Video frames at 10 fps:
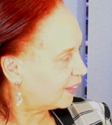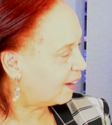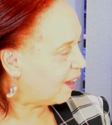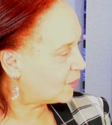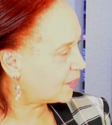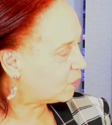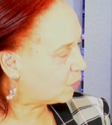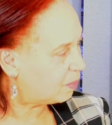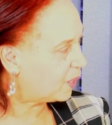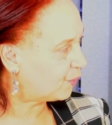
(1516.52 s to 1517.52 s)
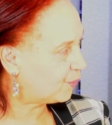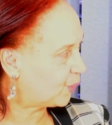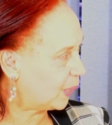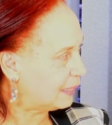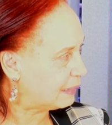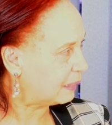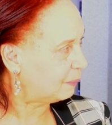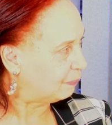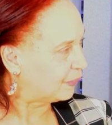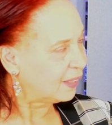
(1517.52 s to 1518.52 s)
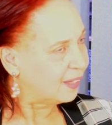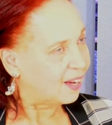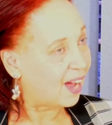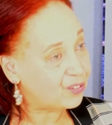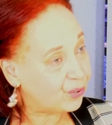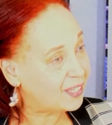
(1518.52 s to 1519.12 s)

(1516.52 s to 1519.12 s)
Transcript: girls and women of Uganda. I train